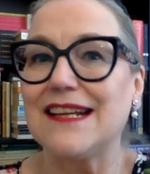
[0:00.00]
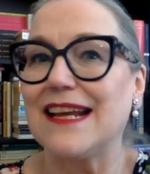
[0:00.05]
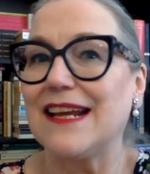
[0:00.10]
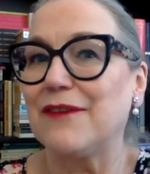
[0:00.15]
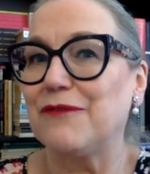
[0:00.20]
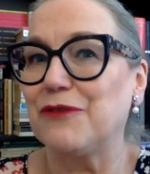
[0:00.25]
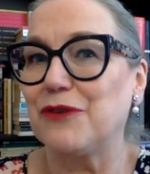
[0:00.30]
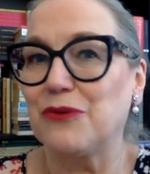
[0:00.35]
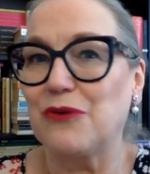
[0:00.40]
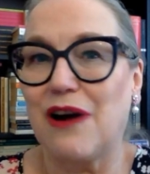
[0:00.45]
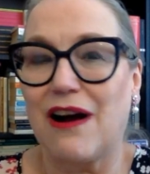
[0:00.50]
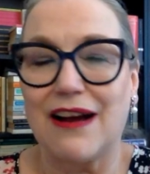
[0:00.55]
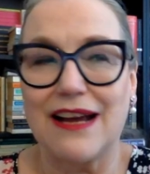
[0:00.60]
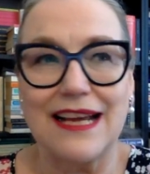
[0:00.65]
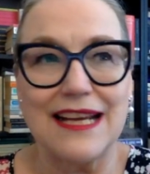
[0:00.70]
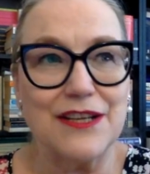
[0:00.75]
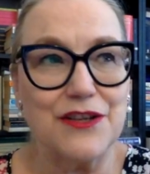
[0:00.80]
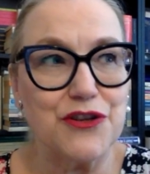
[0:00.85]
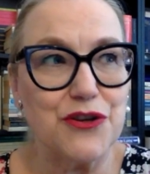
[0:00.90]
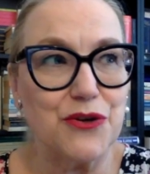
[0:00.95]
If you are
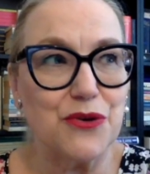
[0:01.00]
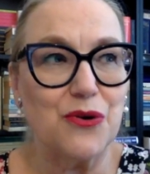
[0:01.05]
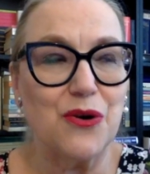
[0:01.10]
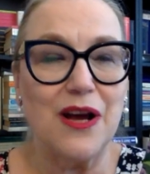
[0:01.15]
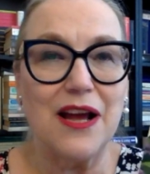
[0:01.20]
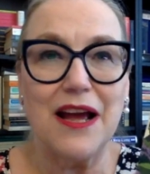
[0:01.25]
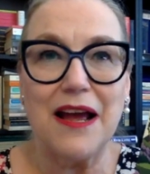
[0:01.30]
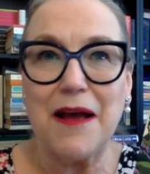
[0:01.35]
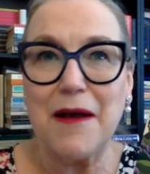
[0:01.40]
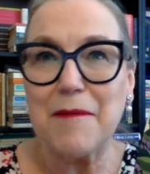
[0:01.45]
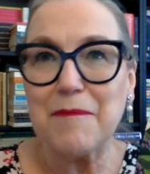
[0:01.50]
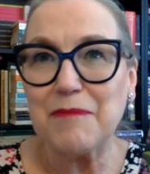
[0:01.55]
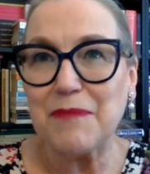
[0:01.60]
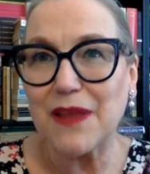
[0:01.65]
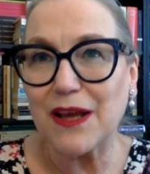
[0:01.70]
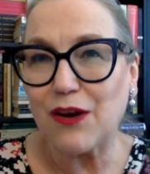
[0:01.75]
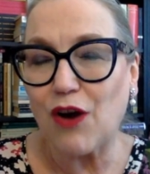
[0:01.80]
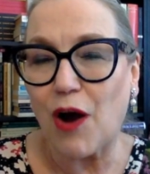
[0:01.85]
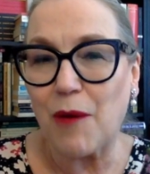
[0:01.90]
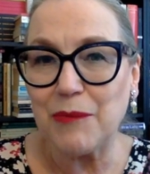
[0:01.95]
into a
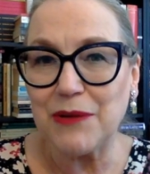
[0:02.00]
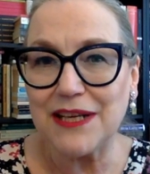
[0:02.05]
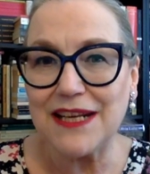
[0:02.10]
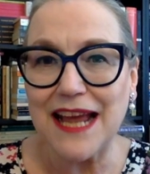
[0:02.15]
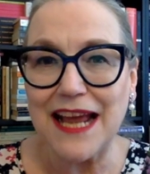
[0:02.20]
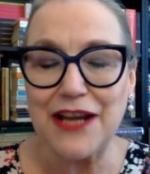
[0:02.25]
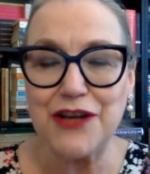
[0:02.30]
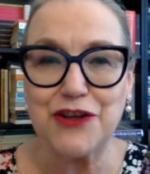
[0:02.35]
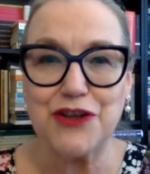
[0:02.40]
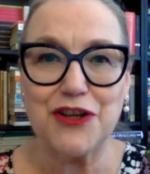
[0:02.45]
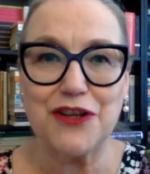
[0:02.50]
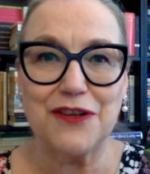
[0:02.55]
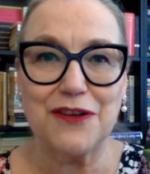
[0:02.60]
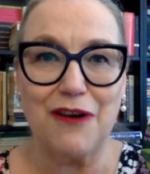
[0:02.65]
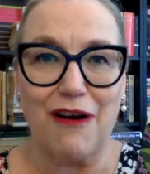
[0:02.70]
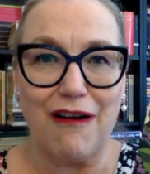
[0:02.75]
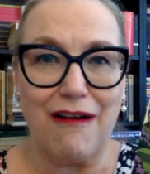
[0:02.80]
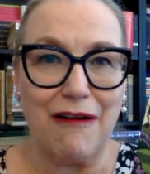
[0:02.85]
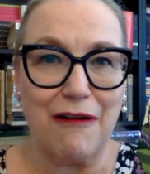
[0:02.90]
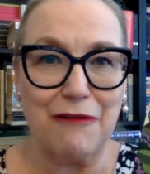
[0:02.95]
combination
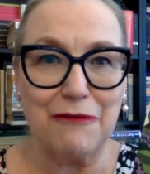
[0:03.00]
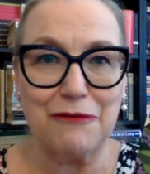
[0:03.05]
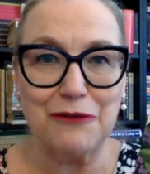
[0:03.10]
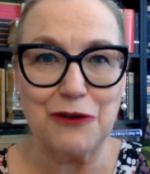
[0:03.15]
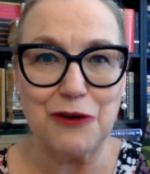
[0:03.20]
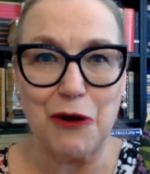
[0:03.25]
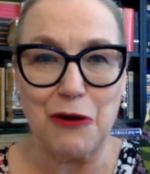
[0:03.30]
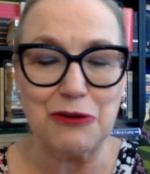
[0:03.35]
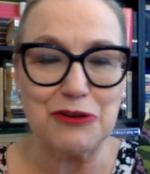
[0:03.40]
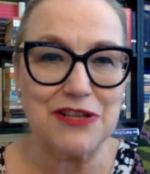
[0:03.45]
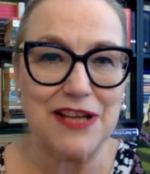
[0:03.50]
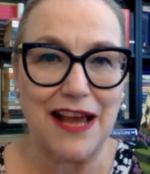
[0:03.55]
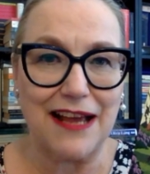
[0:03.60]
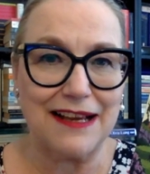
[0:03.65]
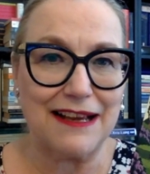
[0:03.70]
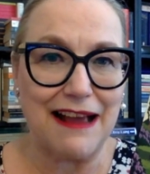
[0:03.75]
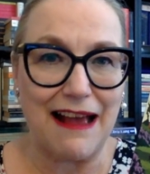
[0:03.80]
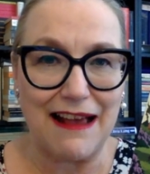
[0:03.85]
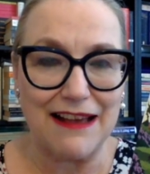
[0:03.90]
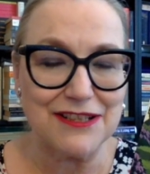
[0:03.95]
of, you know,
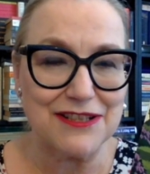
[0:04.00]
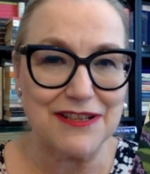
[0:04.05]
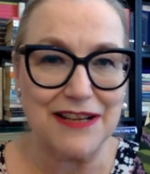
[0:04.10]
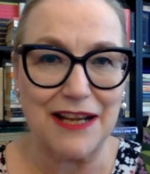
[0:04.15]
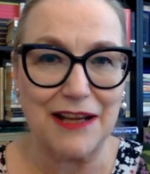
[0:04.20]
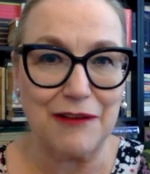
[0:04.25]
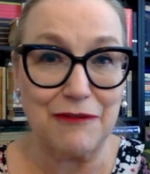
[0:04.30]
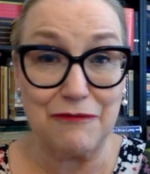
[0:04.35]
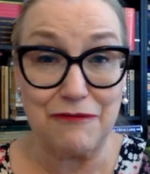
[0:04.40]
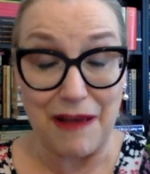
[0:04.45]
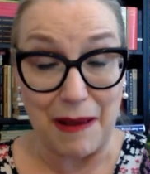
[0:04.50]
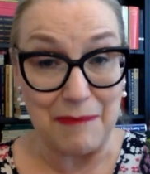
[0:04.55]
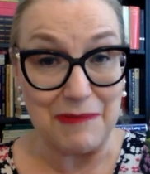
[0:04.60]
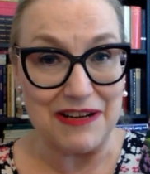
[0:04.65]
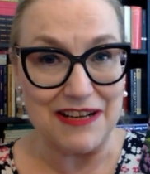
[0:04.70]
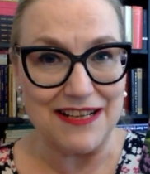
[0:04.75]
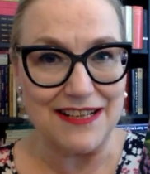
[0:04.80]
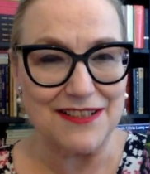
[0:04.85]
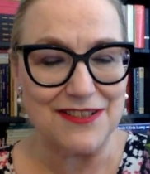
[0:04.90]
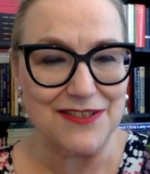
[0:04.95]
sarcastic
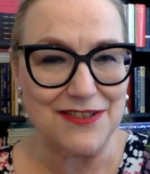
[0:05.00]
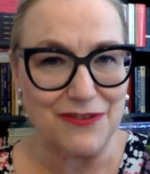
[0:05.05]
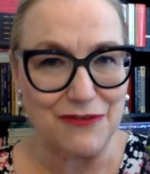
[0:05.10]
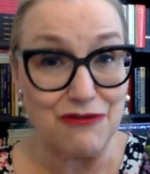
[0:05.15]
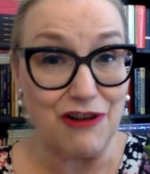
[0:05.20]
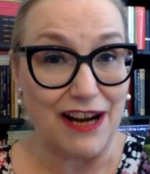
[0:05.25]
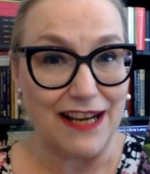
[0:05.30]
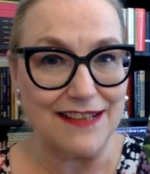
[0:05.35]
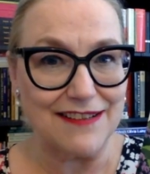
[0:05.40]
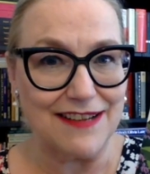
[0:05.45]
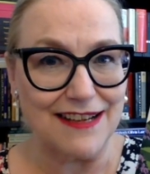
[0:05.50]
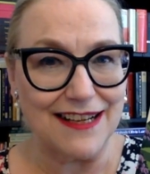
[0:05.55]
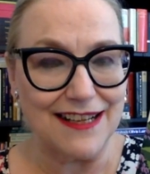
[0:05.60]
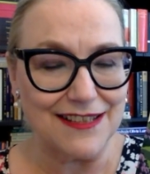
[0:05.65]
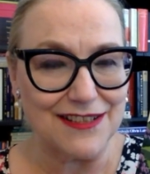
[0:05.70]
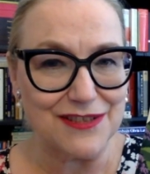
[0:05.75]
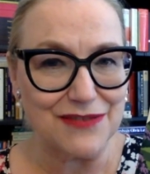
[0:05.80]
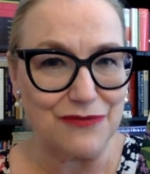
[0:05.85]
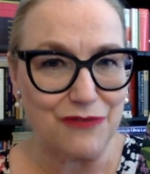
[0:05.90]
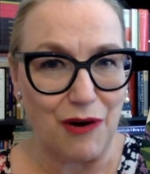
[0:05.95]
feminist
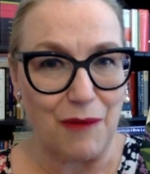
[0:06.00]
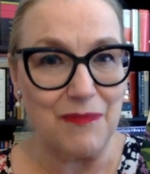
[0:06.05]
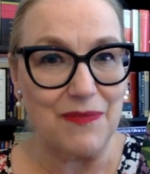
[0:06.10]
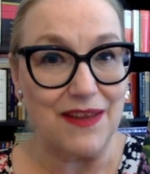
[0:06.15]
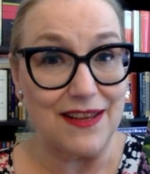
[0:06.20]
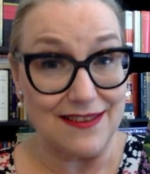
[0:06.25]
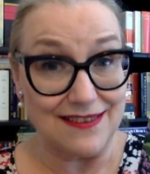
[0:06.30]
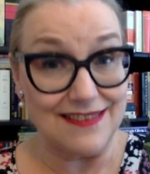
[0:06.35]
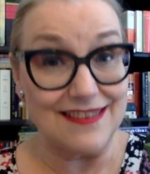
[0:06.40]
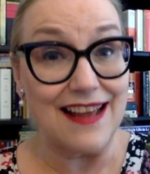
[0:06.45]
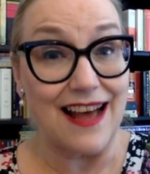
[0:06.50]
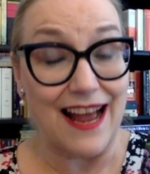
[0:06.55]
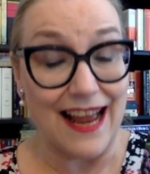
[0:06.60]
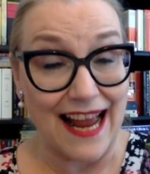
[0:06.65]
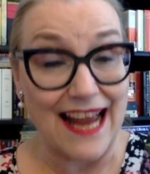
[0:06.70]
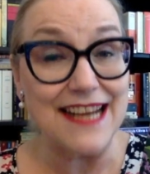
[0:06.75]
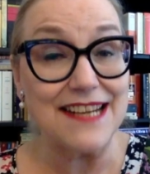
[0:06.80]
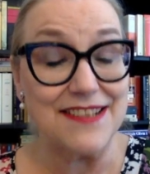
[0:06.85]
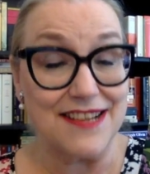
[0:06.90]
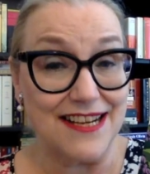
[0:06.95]
writings from
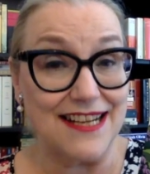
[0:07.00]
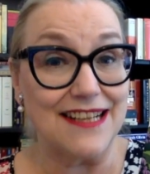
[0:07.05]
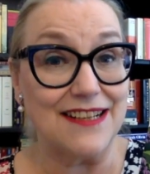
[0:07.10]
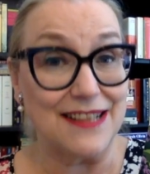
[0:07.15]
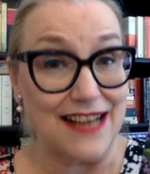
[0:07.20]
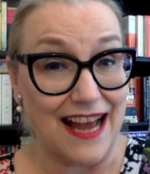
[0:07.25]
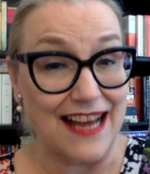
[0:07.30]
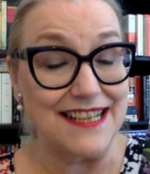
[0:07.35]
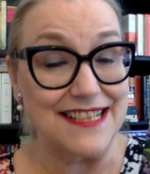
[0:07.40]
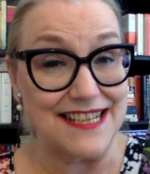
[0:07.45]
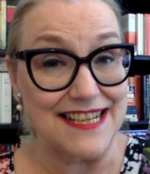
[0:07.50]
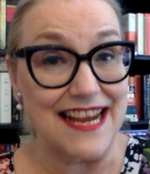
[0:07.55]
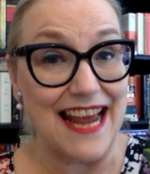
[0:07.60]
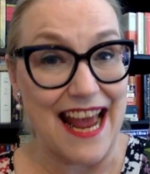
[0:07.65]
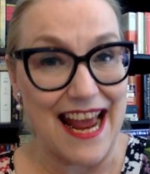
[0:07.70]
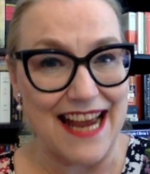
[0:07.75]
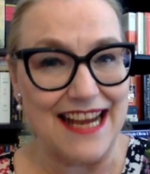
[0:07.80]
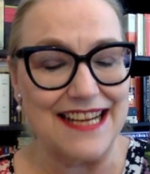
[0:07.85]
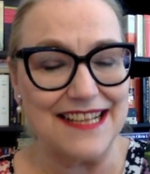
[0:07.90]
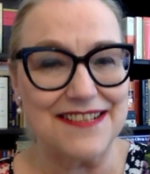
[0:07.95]

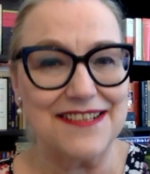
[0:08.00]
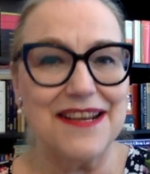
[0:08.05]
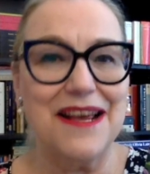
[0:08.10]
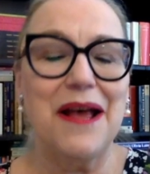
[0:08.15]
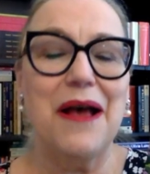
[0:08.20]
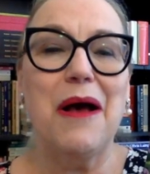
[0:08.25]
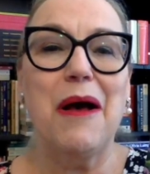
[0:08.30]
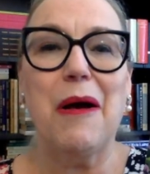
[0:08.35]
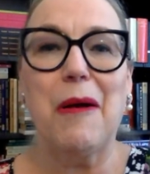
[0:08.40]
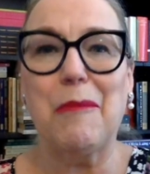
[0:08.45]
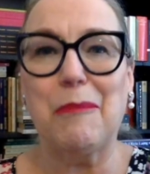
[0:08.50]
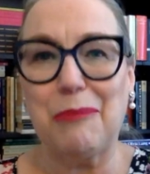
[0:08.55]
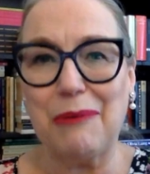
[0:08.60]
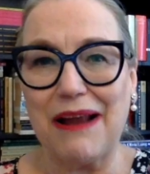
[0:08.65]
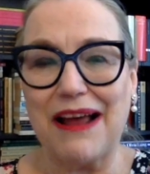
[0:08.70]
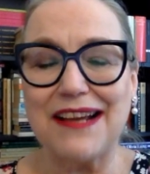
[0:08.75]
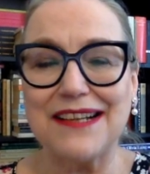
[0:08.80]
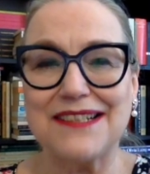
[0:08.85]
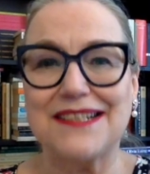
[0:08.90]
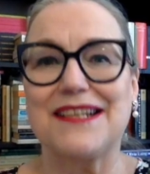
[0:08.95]
1898,
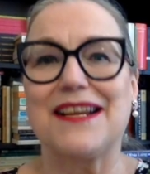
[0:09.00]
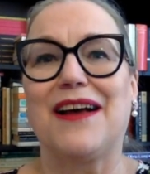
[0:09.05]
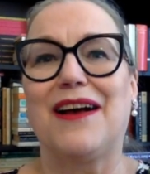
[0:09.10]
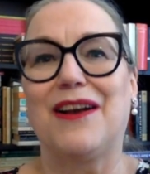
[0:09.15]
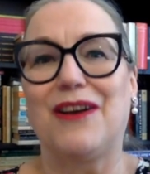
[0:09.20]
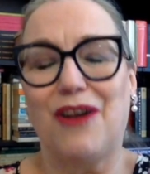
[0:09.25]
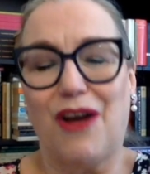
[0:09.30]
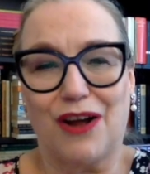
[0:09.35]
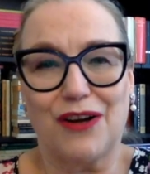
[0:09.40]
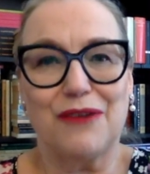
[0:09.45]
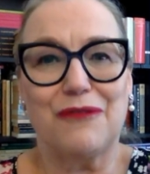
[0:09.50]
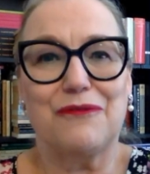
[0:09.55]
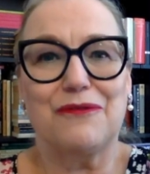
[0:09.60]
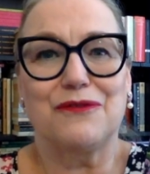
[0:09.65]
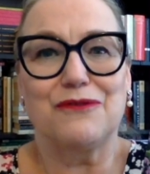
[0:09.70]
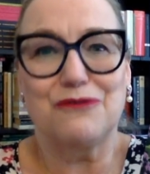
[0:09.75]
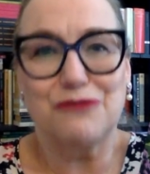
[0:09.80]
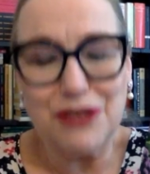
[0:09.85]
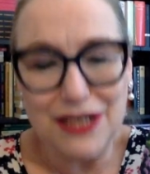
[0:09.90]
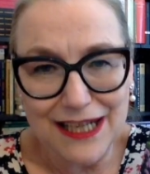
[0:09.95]
plus a lot of
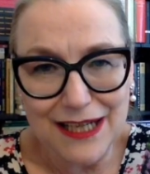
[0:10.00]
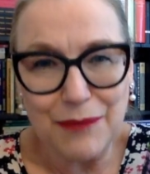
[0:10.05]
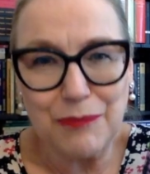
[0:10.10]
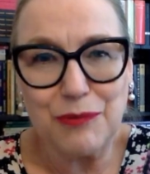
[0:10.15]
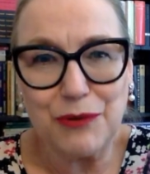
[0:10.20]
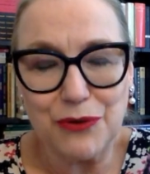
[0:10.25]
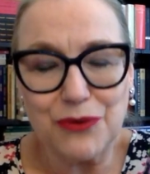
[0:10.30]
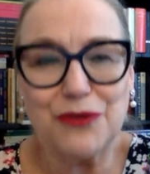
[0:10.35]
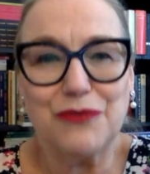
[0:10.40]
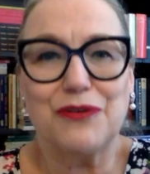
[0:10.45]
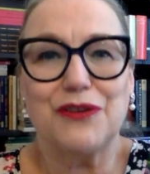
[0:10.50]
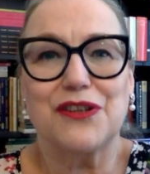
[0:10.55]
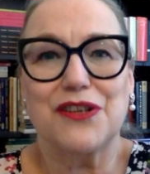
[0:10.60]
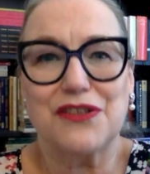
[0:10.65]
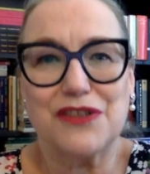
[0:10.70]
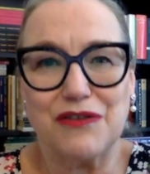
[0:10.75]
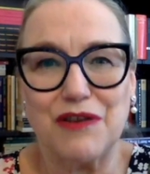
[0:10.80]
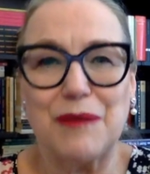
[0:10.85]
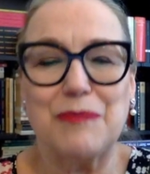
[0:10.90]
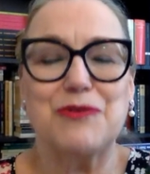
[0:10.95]
really beautiful
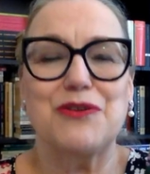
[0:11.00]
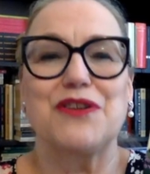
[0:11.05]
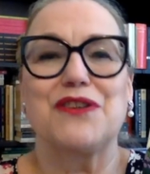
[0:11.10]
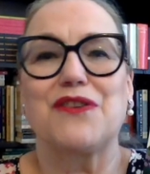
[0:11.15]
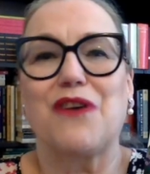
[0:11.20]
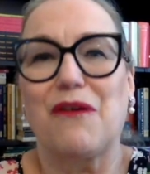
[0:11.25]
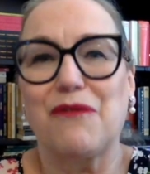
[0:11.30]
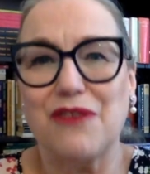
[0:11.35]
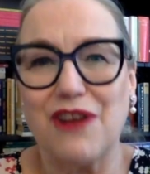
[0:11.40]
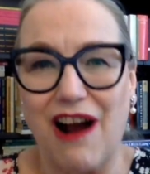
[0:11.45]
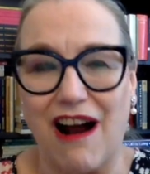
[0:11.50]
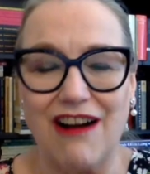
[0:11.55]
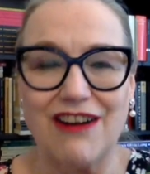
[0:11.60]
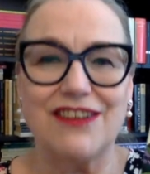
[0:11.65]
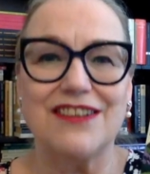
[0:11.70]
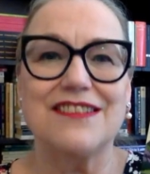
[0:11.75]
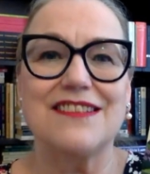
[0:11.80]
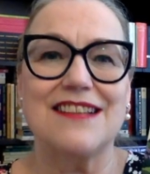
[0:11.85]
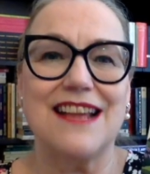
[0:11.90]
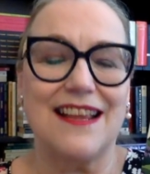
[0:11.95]
description of
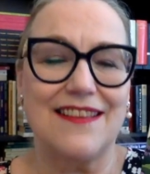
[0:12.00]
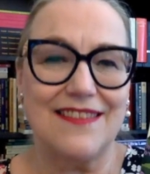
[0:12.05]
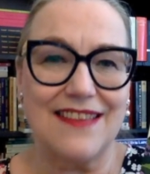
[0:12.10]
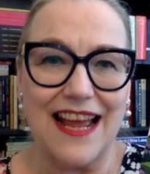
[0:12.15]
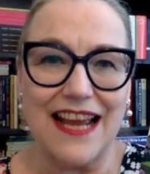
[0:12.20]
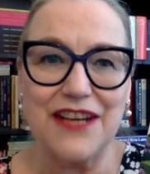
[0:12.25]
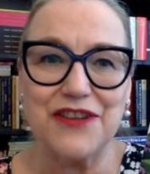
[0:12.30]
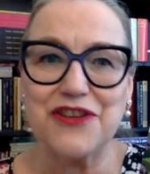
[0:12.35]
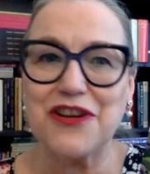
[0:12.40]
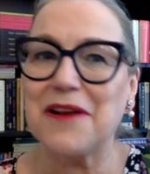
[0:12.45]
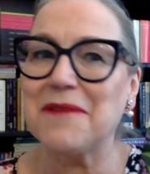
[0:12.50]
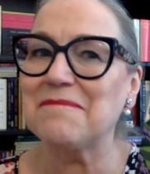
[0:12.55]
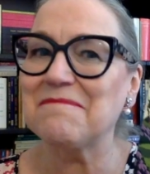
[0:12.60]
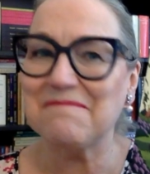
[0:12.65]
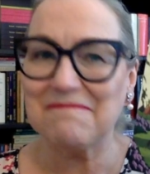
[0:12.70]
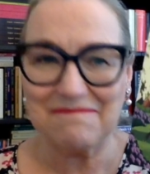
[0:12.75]
gardens and nature,